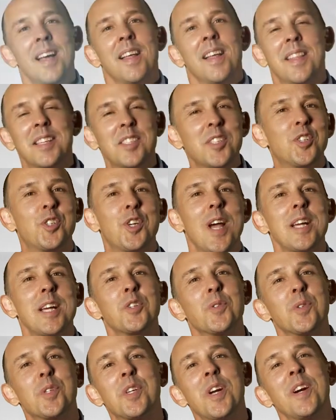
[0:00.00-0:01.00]
This is
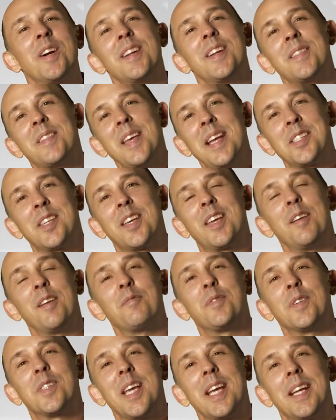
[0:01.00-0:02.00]
Joshua Stern, and thanks again
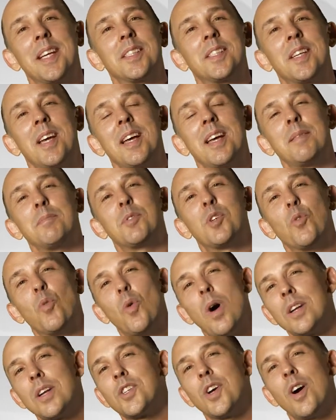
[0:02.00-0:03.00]
for taking the time to
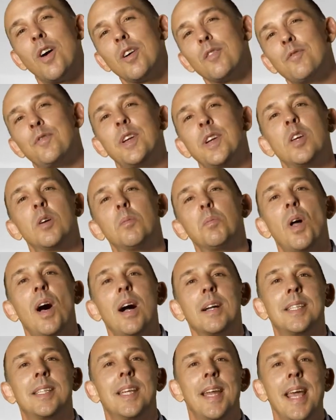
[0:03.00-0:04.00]
watch our video
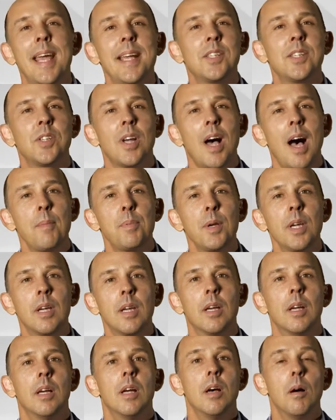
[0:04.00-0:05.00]
blog. Today's topic,
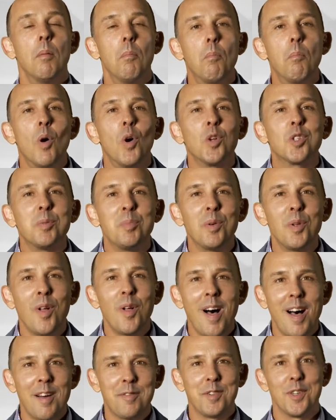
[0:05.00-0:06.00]
multiple
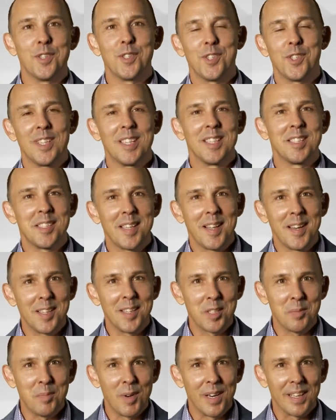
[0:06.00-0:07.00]
offers in the
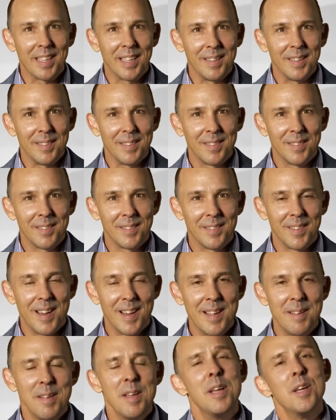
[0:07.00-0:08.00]
seller's market,
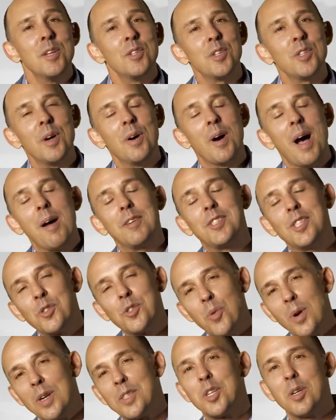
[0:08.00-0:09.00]
right? So I just
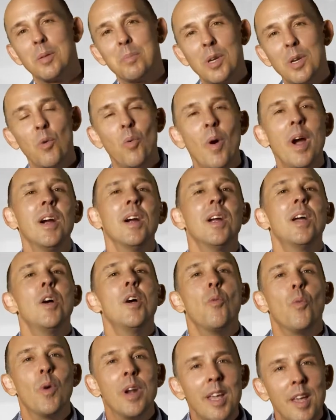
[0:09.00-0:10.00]
want you to be aware,
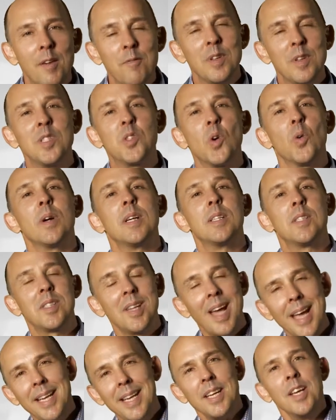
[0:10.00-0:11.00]
when inventory is
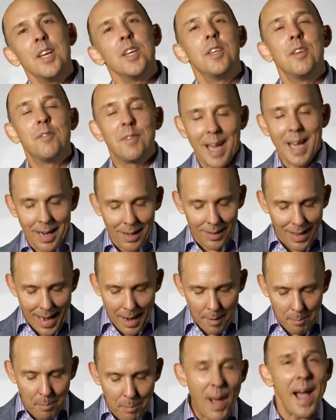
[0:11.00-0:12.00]
tight, you've got a lot
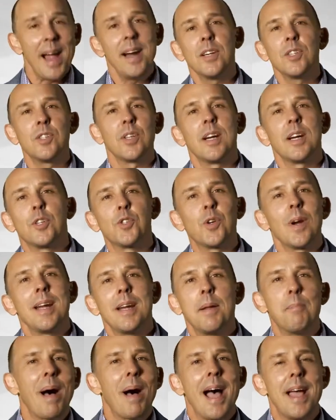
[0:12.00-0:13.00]
of buyers that are trying
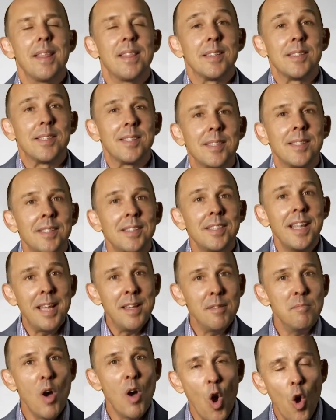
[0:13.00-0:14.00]
to buy the
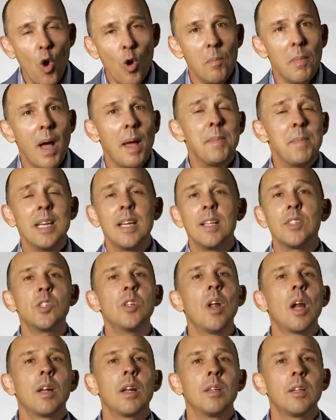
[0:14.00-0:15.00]
same home. I mean, it's
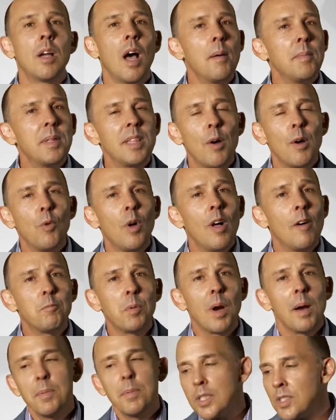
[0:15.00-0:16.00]
not uncommon that we'll have
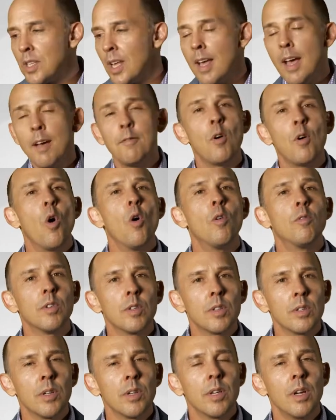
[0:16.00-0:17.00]
properties that have over
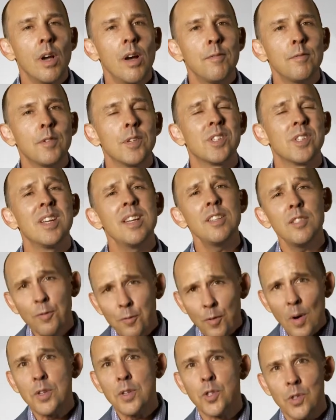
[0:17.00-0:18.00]
30 offers, and that's
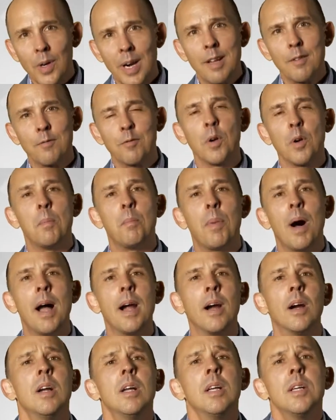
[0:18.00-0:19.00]
frustrating for a
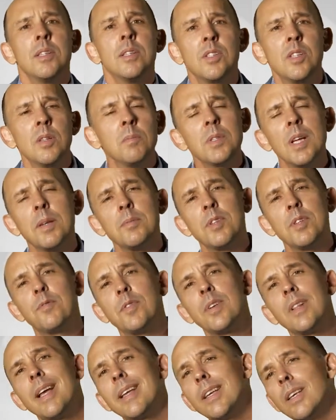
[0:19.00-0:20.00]
buyer. And sometimes you
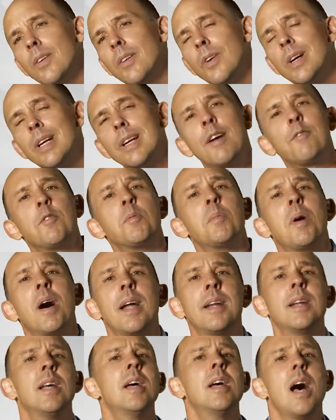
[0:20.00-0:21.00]
feel like, you know what, never
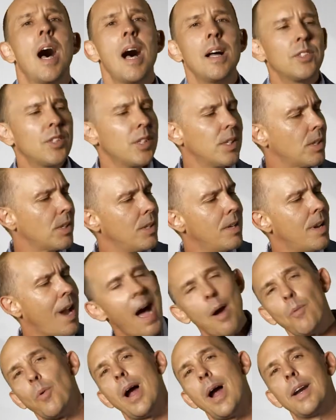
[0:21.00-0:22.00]
mind, I'll just
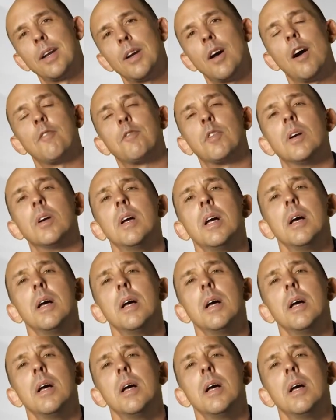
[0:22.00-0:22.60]
not write an offer.